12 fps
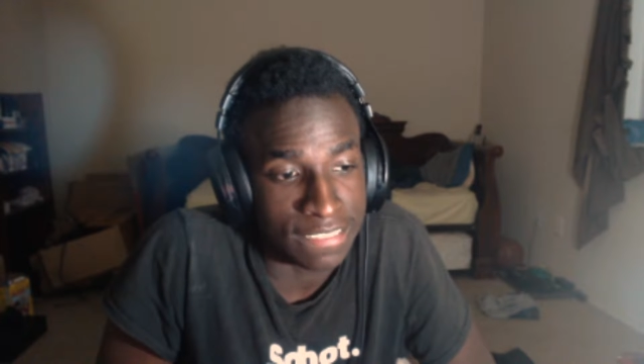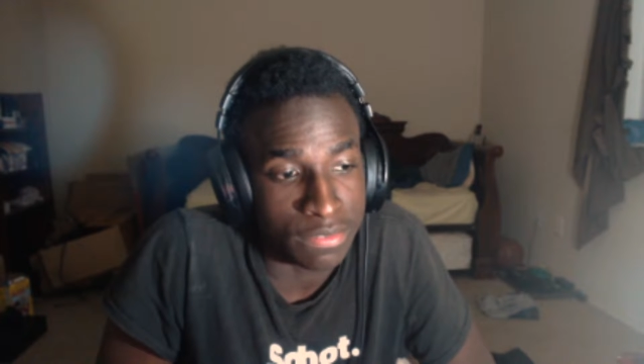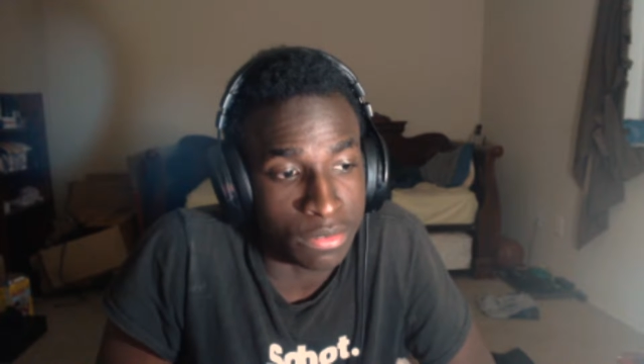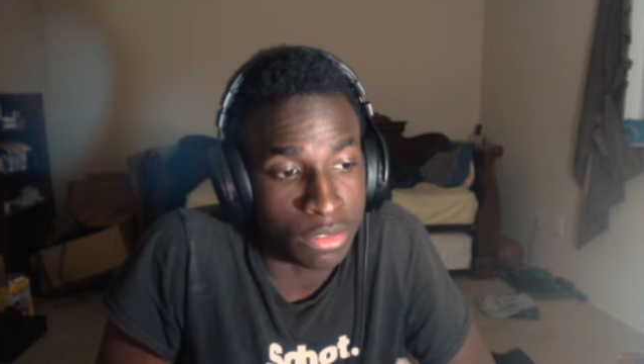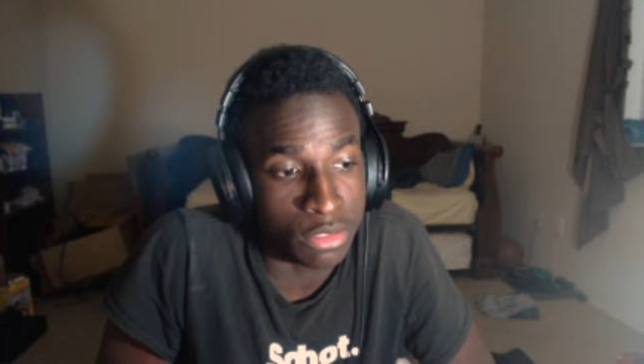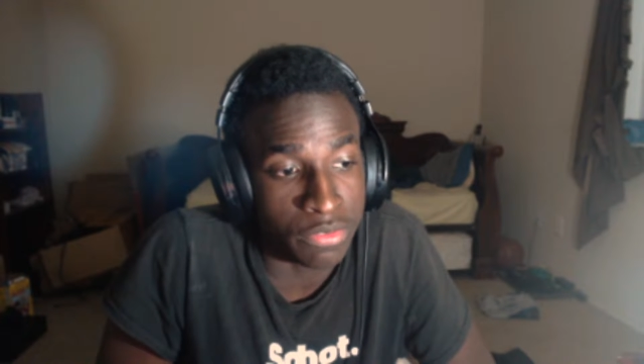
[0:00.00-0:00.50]

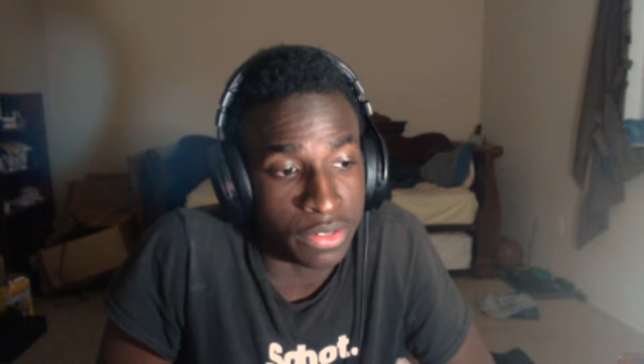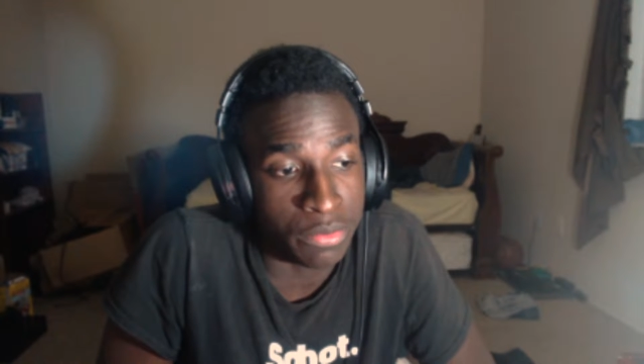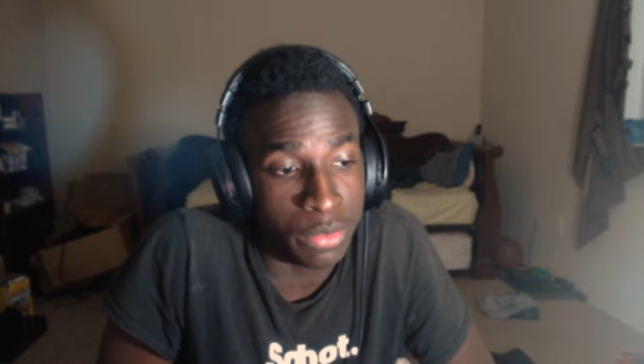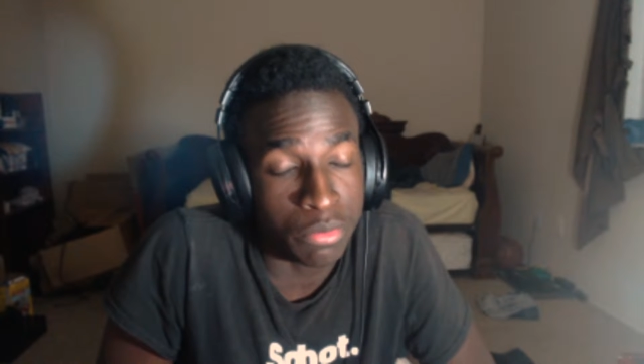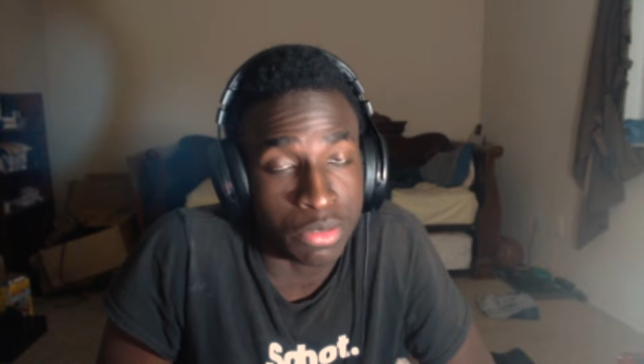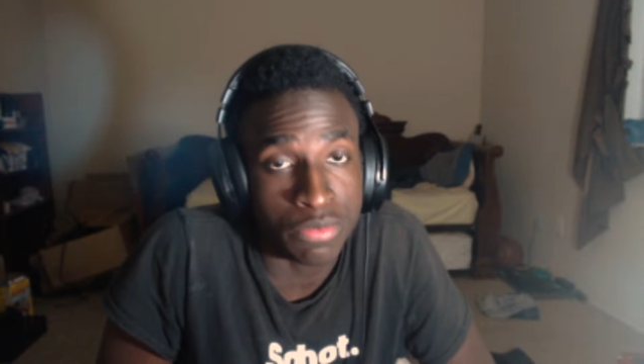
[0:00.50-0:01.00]
going to
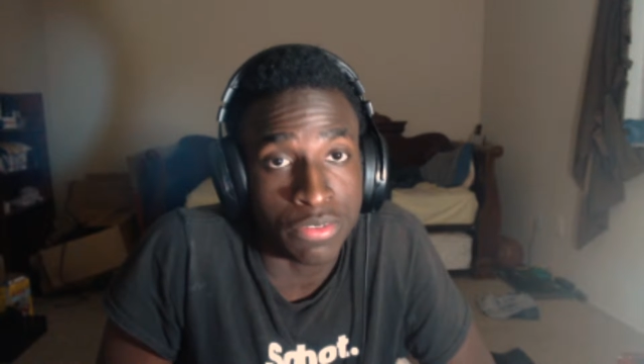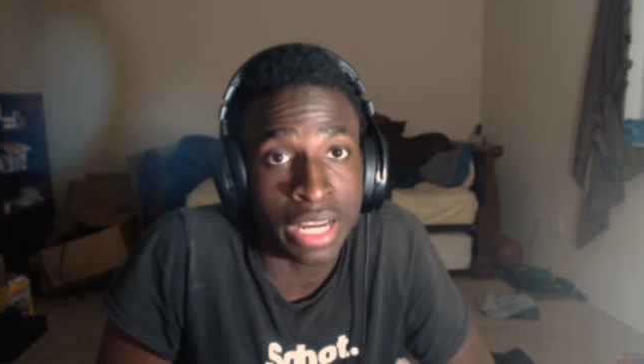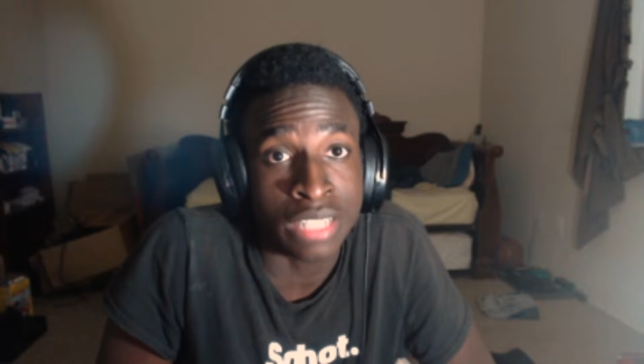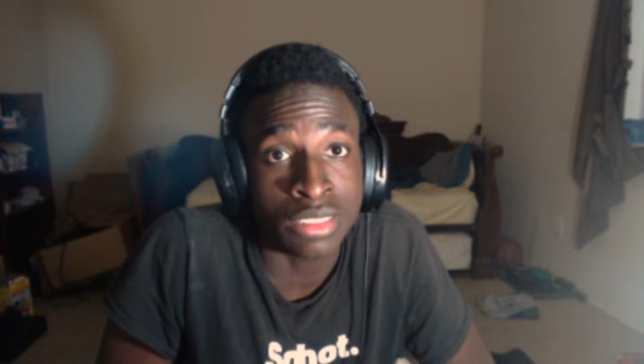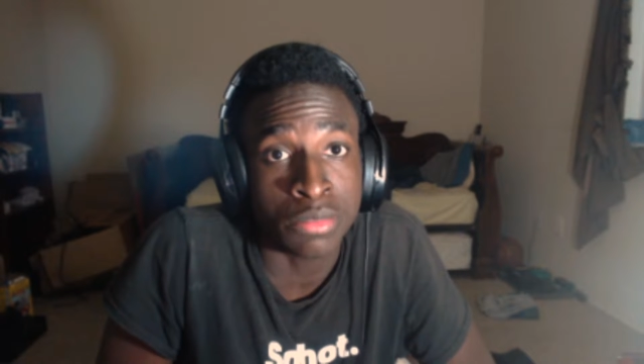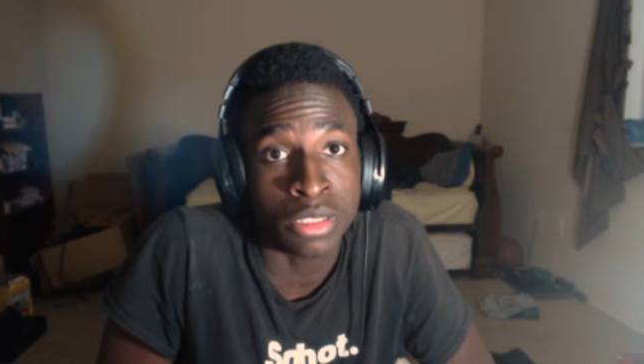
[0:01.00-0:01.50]
have to
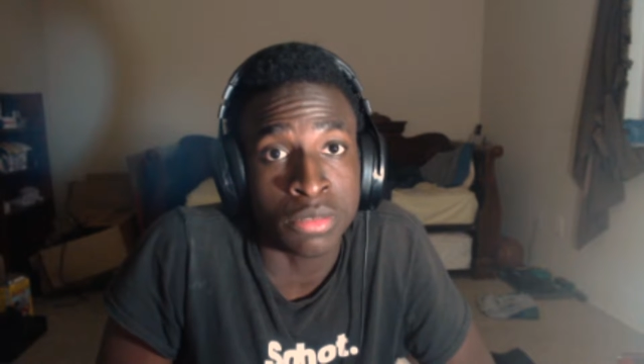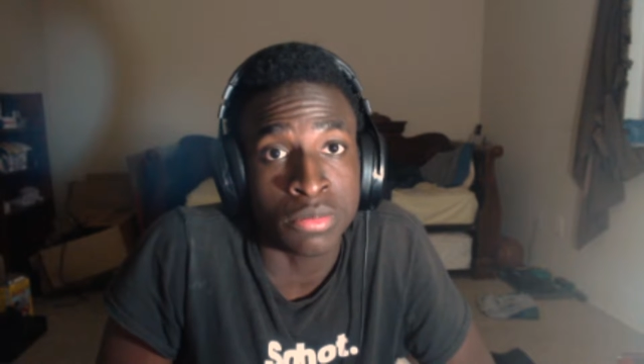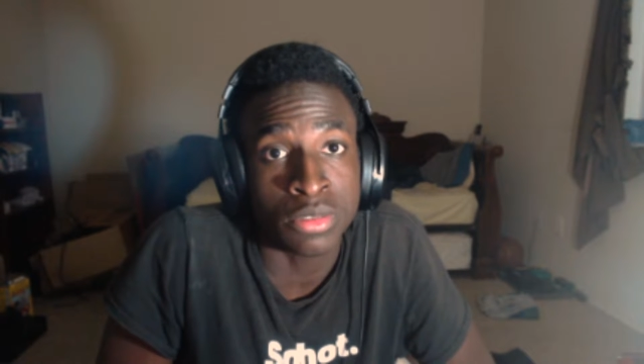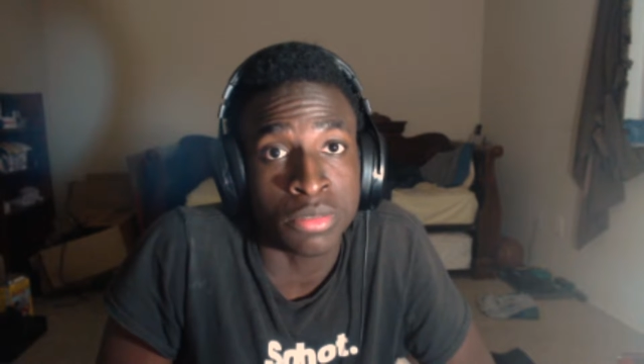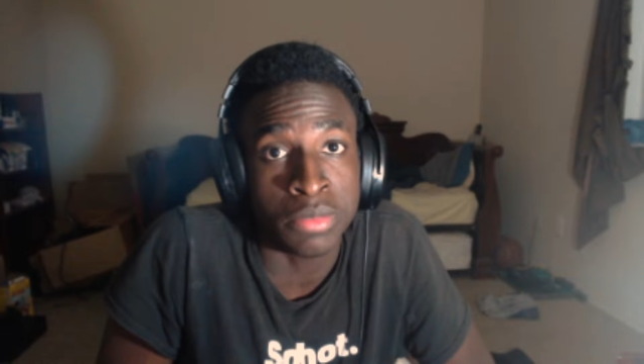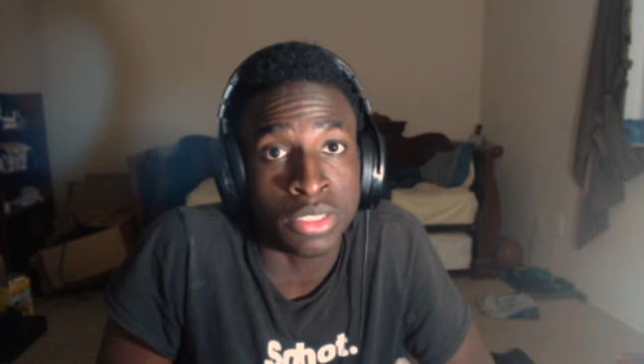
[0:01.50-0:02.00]
find something
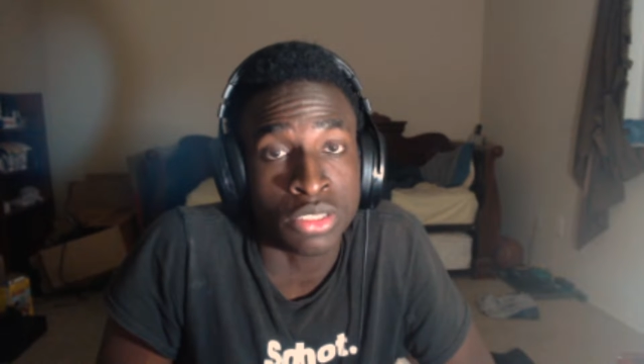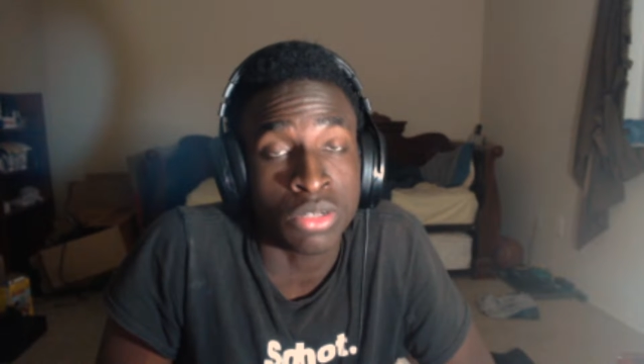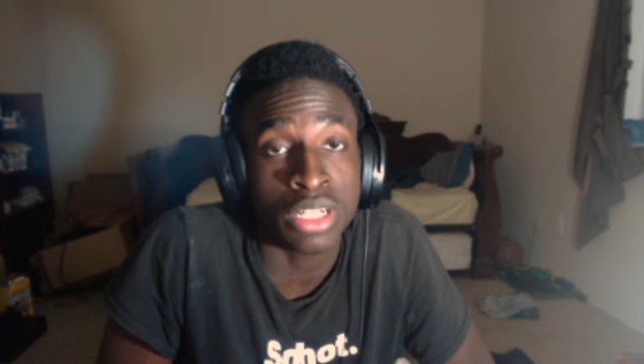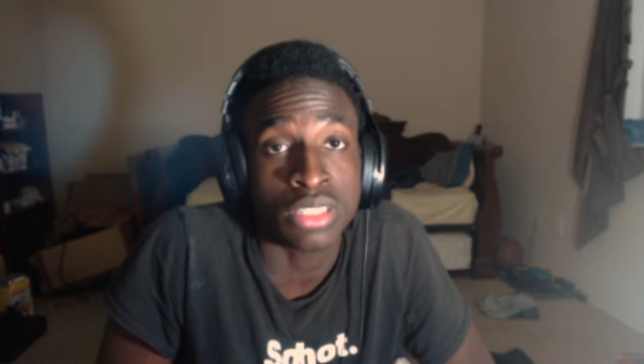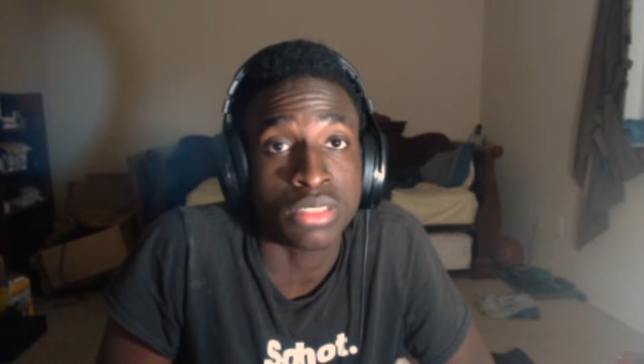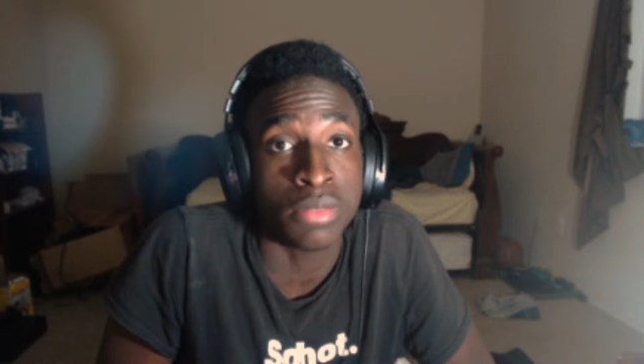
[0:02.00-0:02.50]
to be
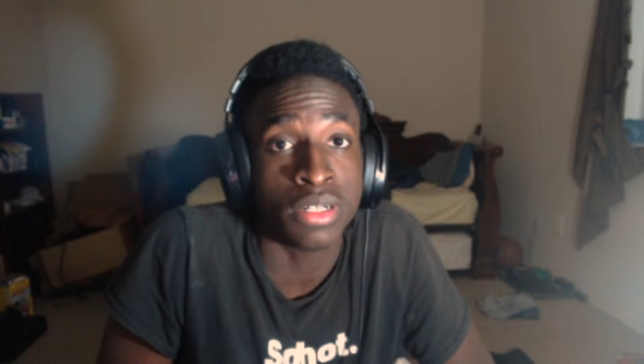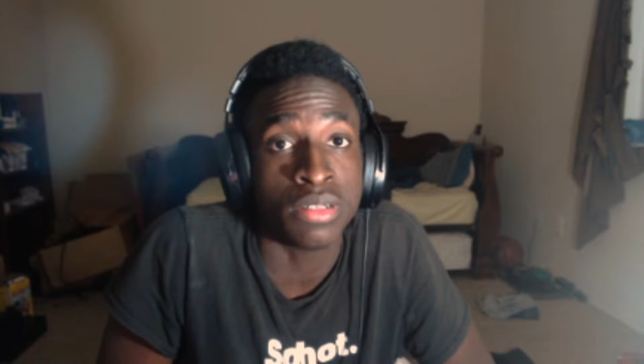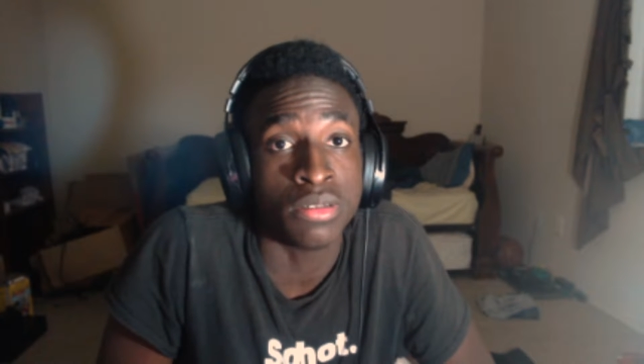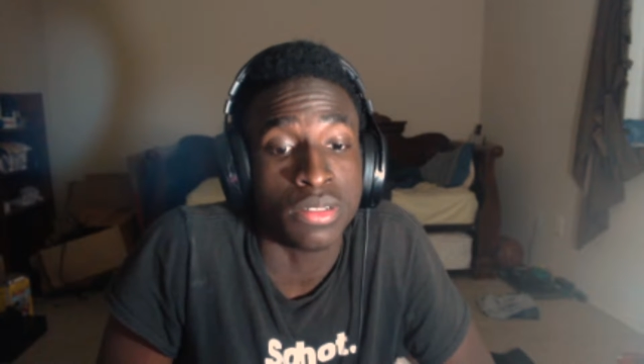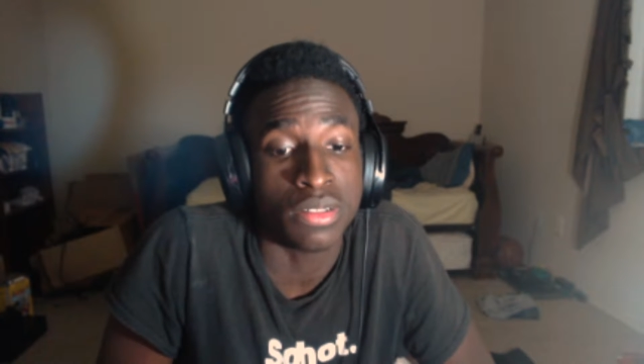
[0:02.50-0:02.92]
stretched, bro.